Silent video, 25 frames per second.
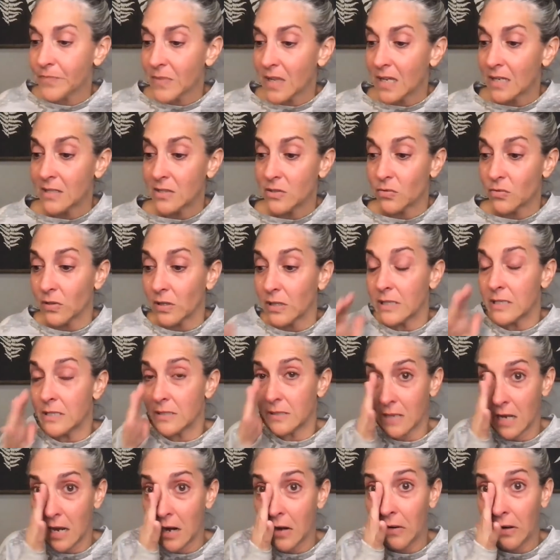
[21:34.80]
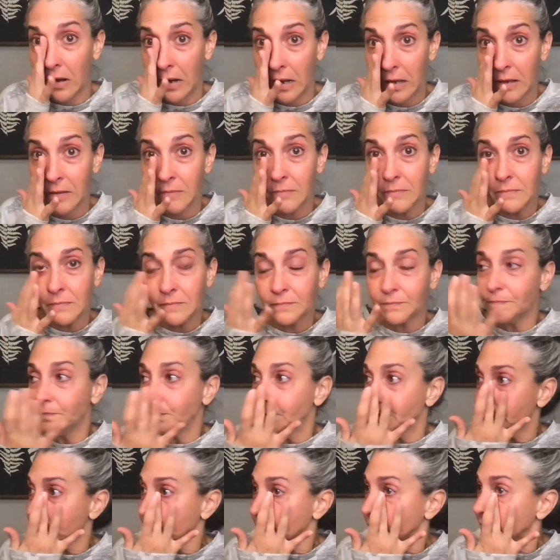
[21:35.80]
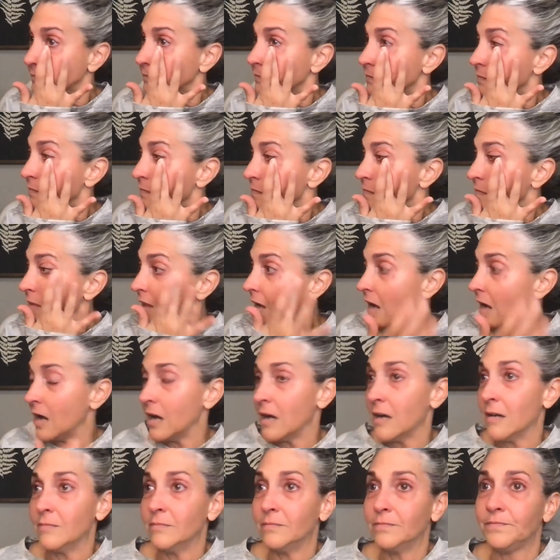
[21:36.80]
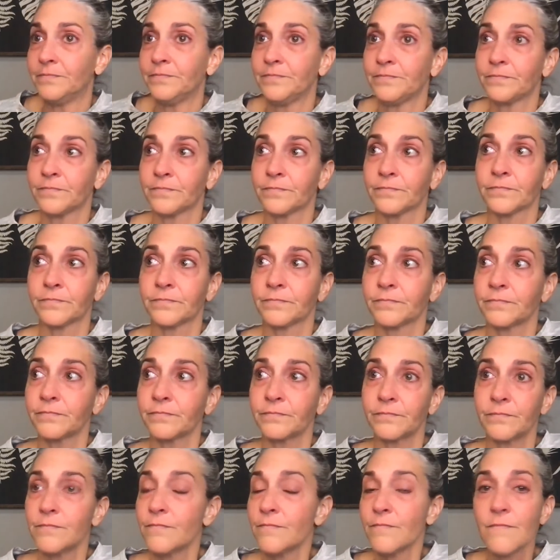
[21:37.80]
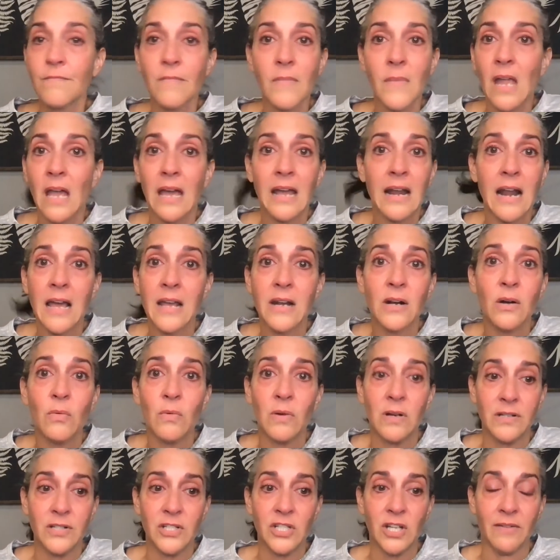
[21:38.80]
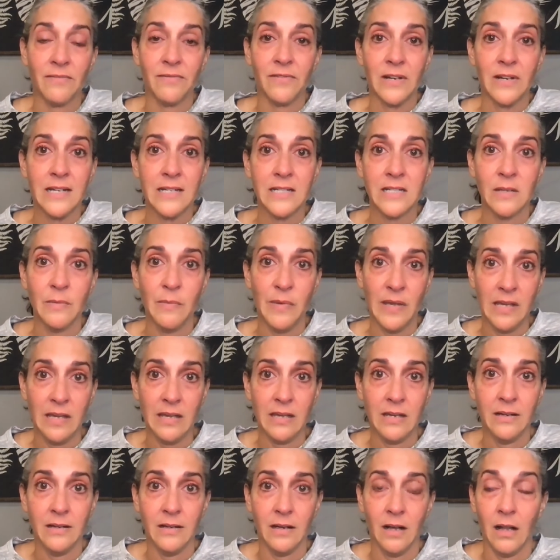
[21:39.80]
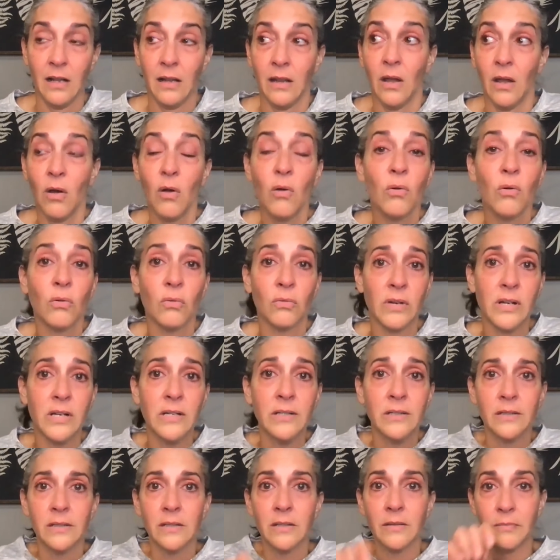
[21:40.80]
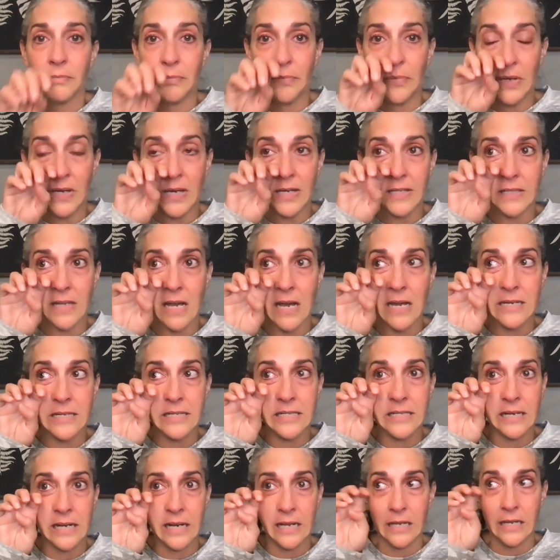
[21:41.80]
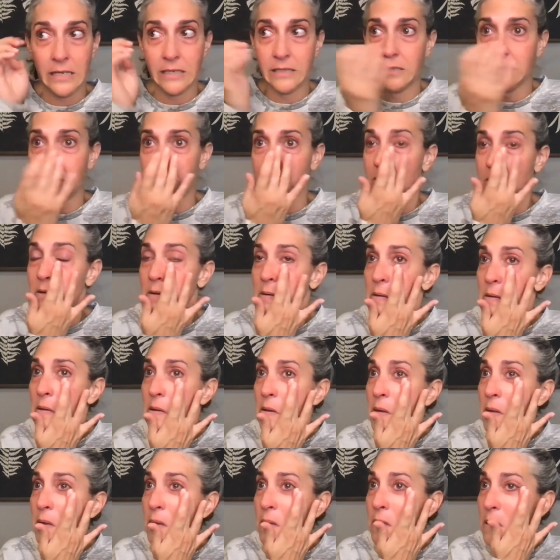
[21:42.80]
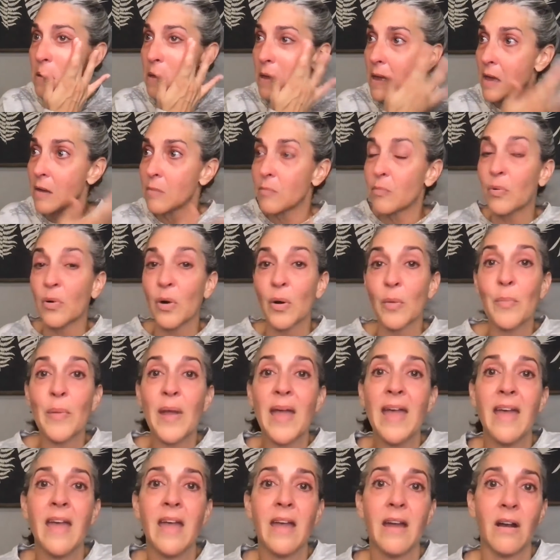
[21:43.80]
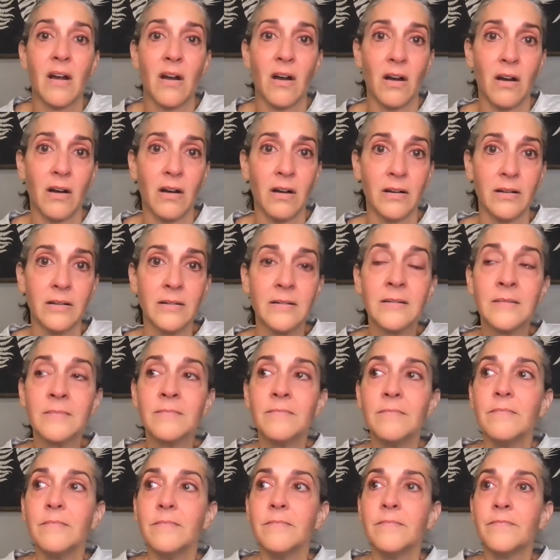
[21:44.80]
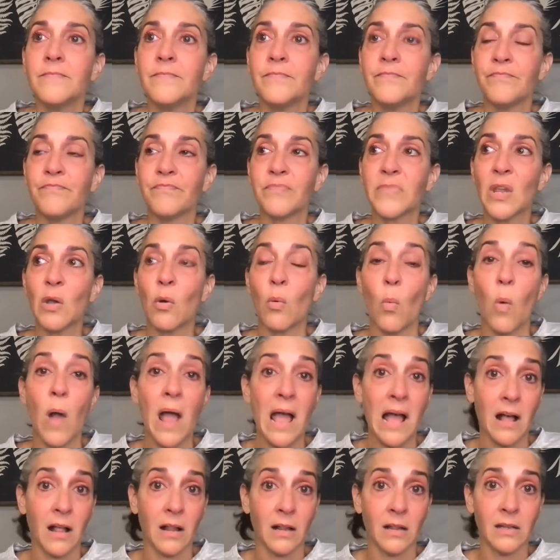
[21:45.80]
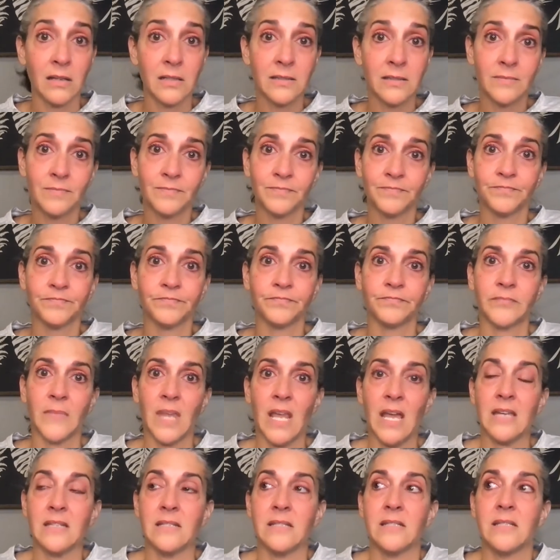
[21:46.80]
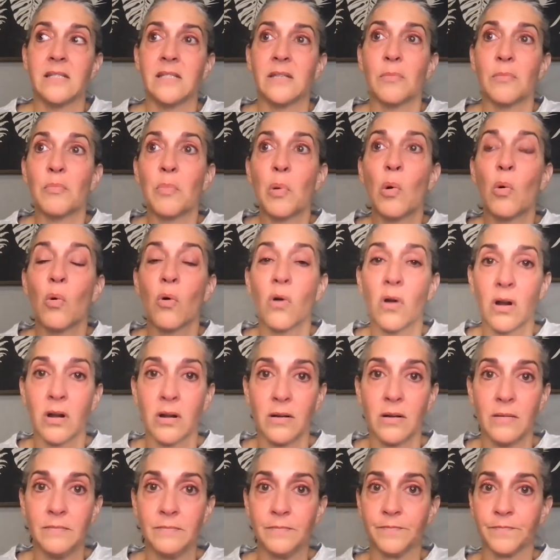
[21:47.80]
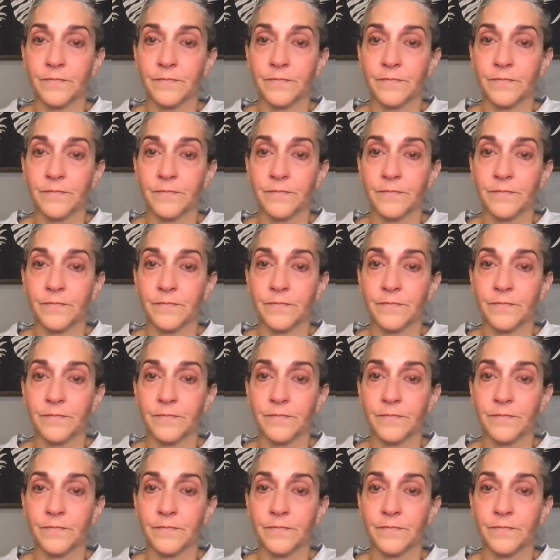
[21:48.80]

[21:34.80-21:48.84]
It's really scary. And I don't want Jeffrey to be alone because I didn't prepare well and support